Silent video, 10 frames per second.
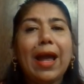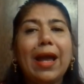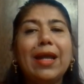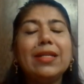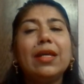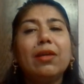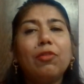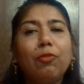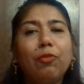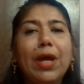and
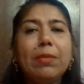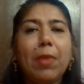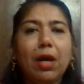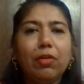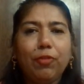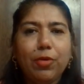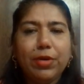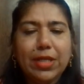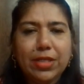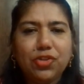1 mark
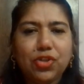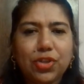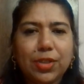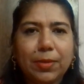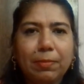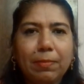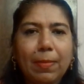for each.